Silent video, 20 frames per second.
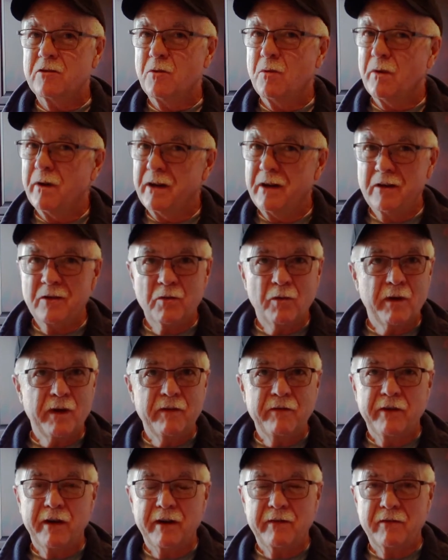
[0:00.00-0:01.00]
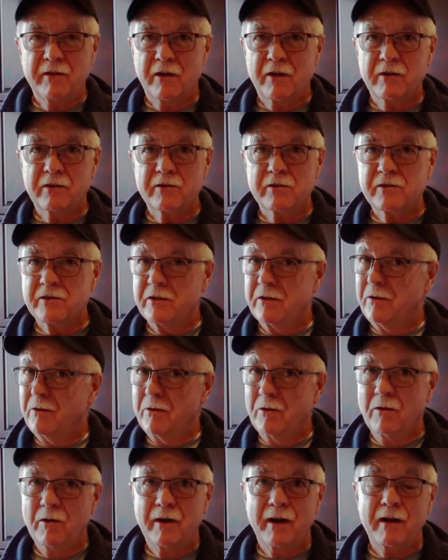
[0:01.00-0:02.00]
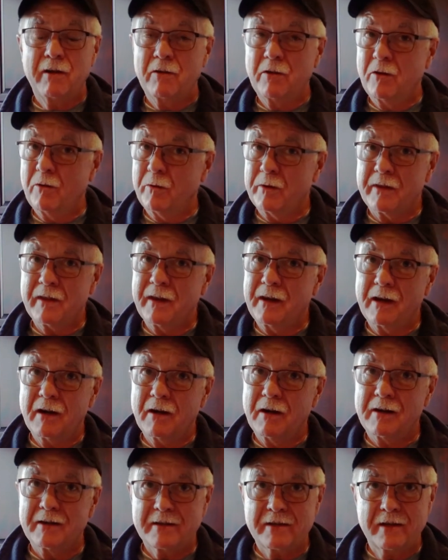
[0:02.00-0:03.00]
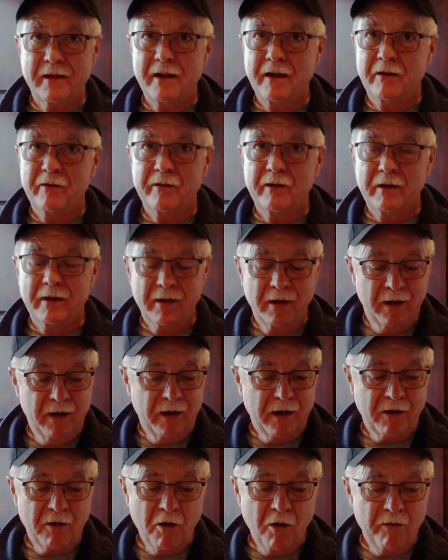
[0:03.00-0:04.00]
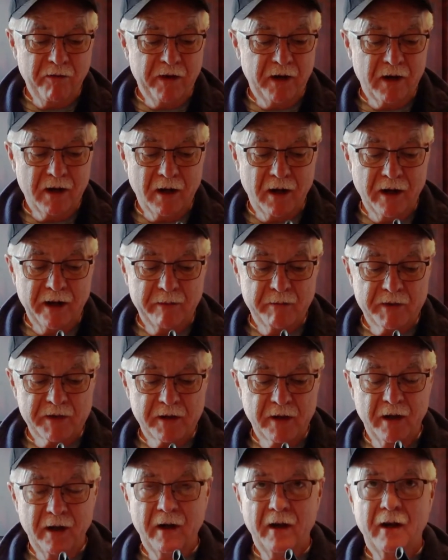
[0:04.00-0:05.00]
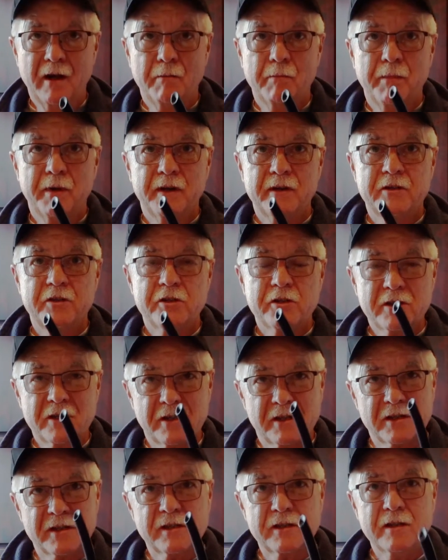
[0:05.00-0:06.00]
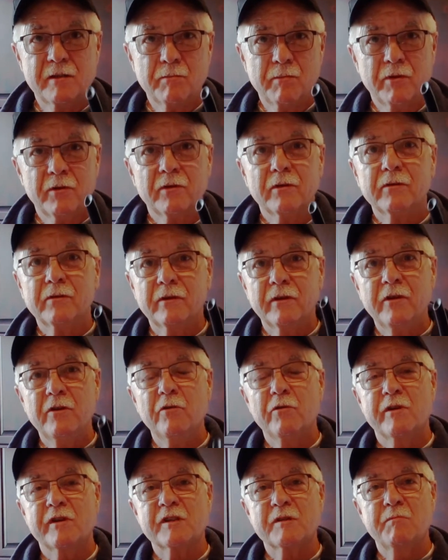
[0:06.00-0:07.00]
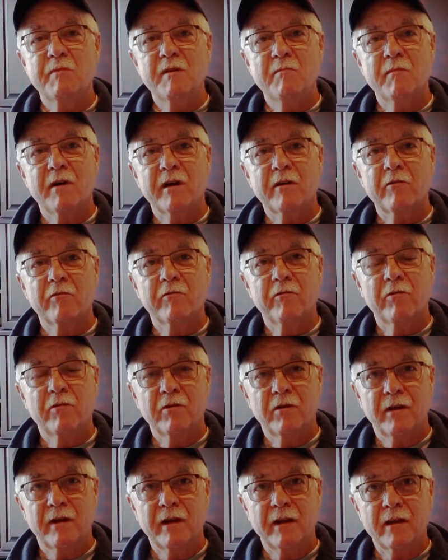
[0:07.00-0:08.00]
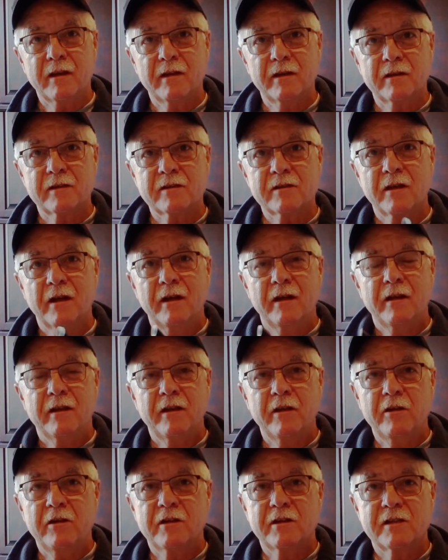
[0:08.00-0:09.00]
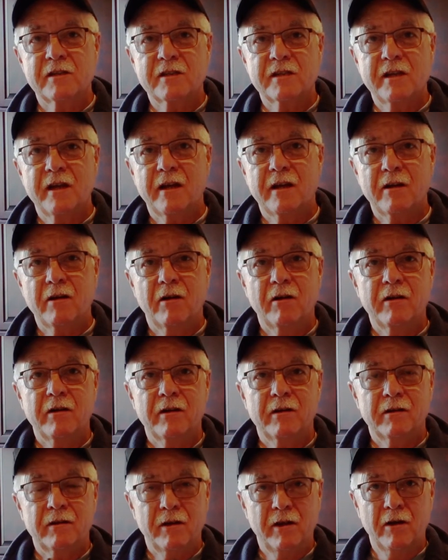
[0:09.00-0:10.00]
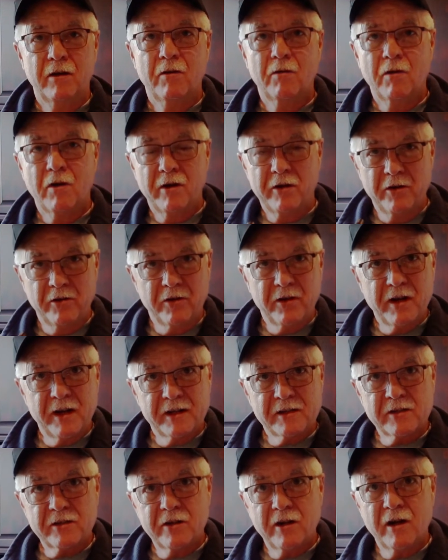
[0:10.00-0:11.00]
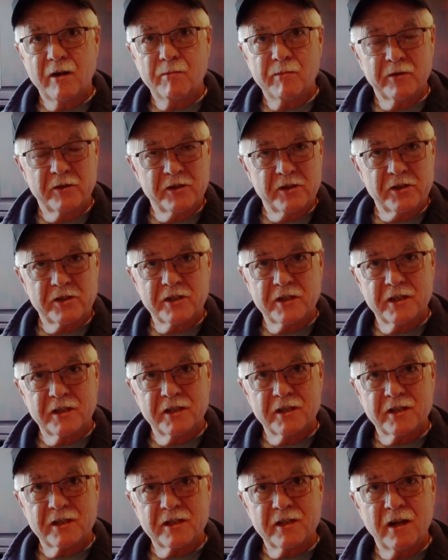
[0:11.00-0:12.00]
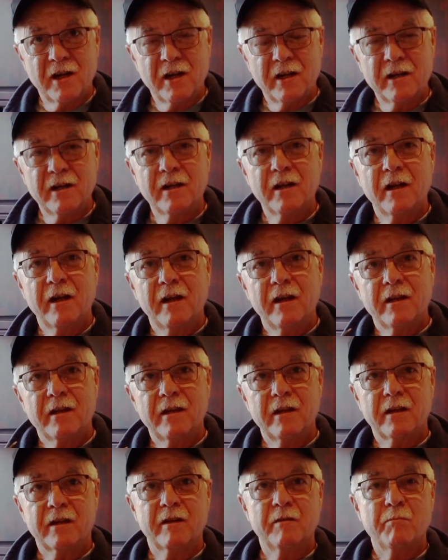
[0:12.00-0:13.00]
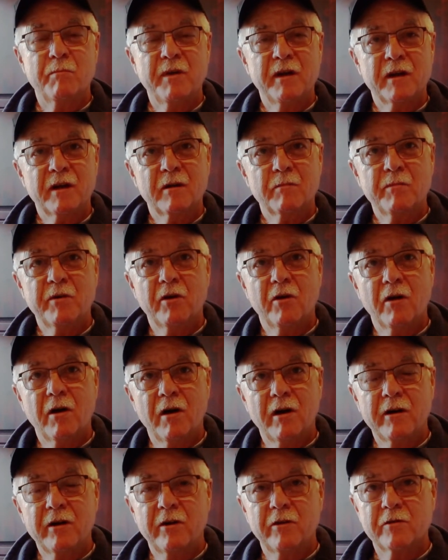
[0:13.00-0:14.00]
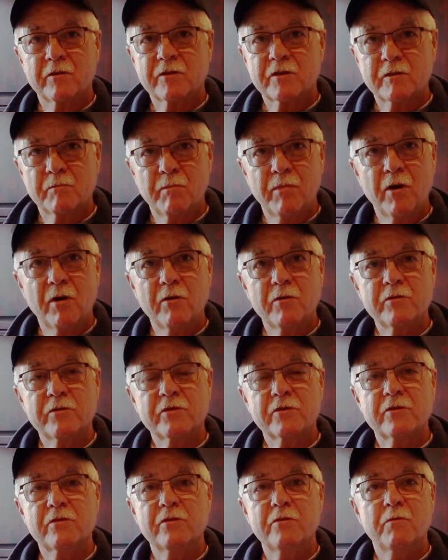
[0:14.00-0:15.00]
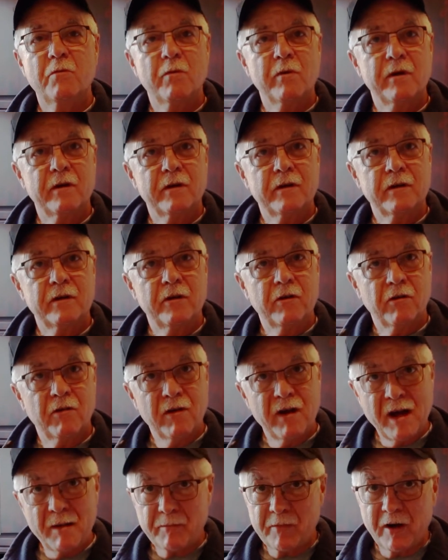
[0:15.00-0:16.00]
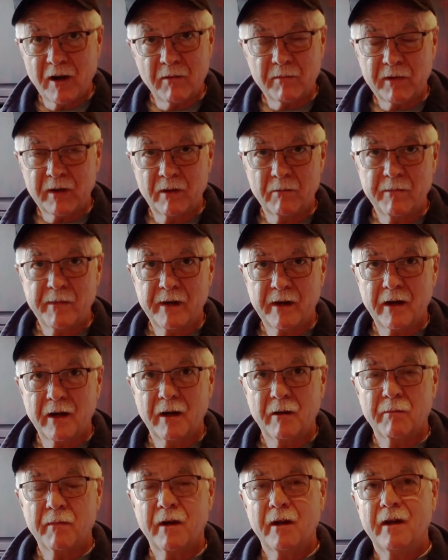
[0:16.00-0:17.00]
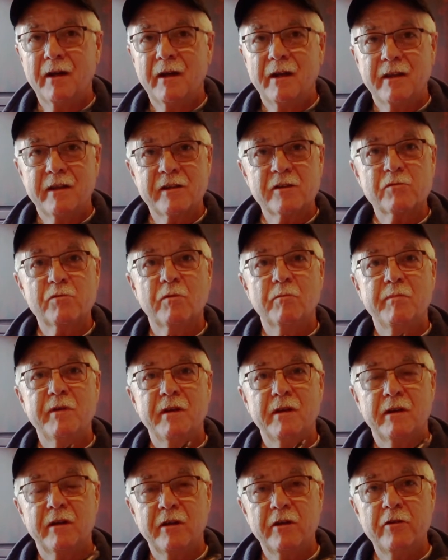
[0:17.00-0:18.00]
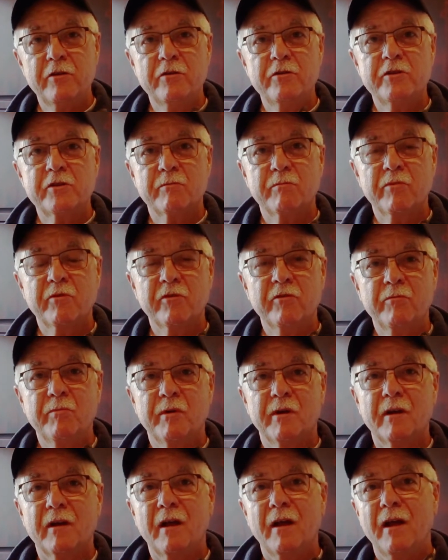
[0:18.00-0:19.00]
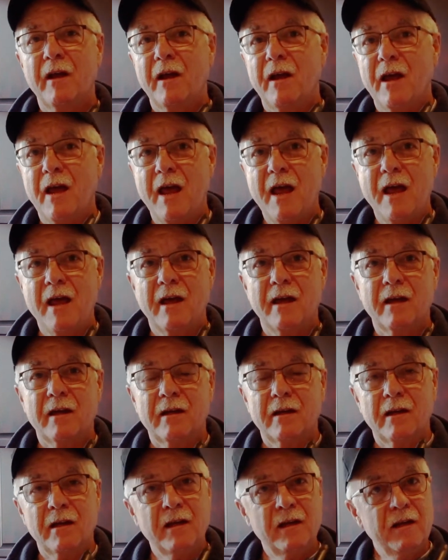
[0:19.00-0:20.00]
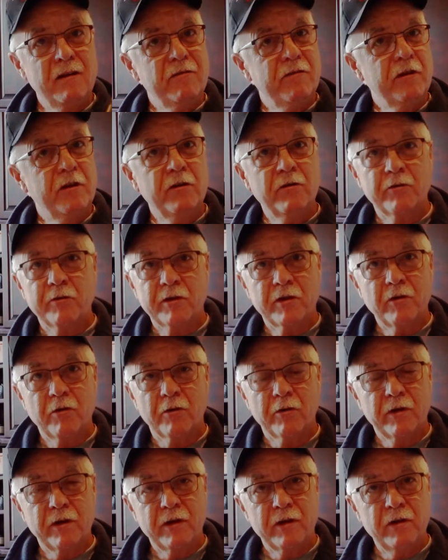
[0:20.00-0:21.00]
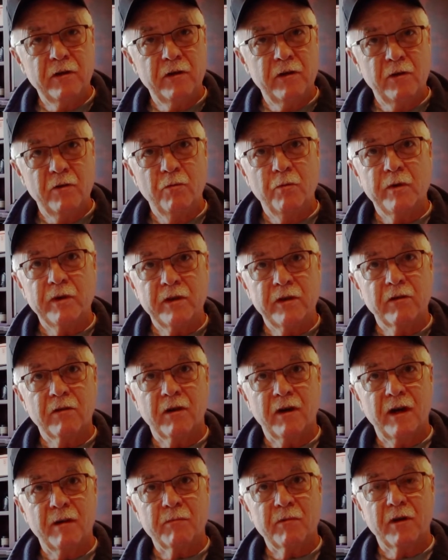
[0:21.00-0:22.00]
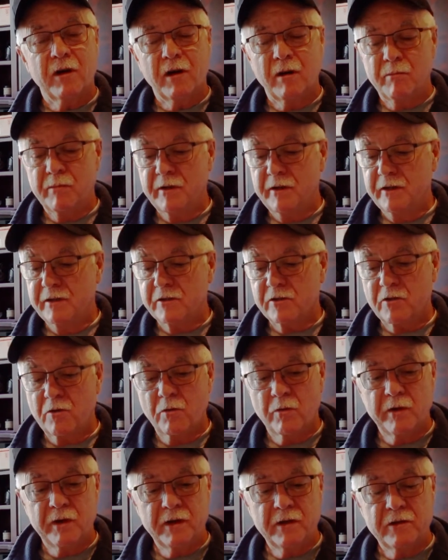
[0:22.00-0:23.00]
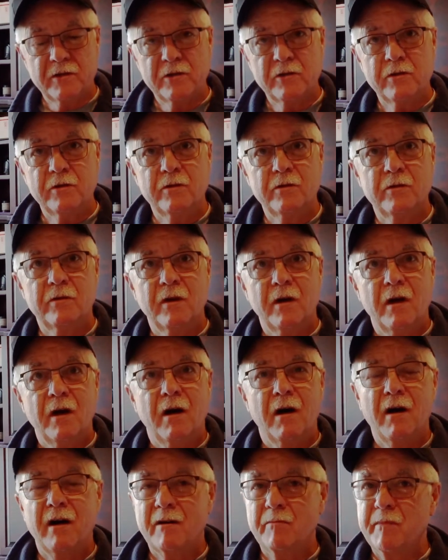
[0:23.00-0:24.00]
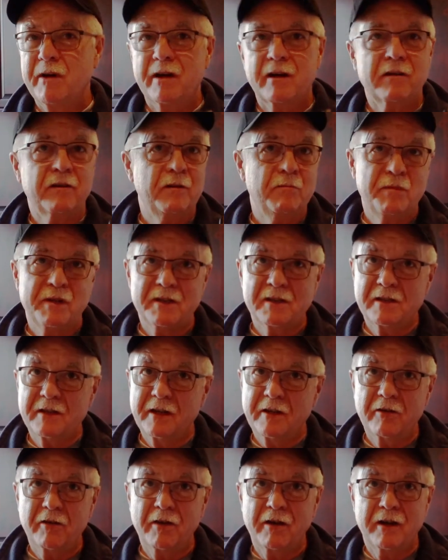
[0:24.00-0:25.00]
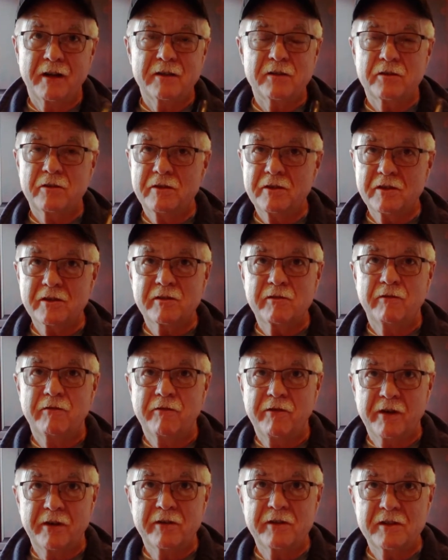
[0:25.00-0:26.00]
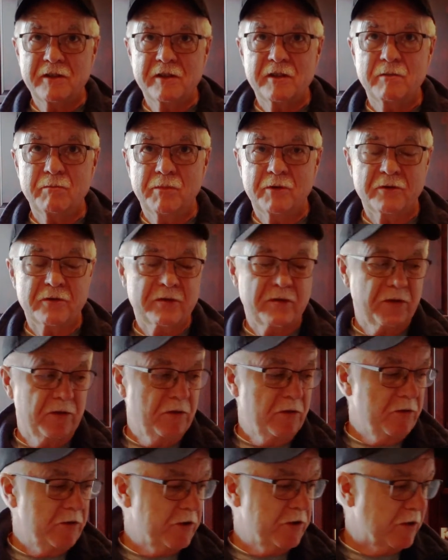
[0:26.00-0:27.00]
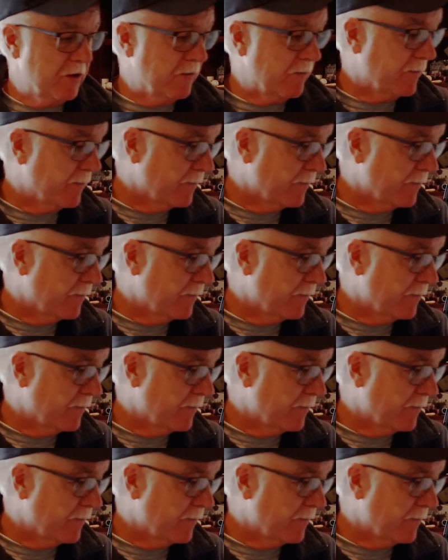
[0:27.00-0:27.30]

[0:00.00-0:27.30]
$20, $25, although I don't know what they cost now in COVID times, but just a simple USB microphone like this that you can set on, you know, on your desktop or just to the side that can pick up your audio as opposed to what your laptop can pick up, this will be a huge improvement. And any video recording that you do with your laptop is going to automatically be synchronized. So this is a very simple solution.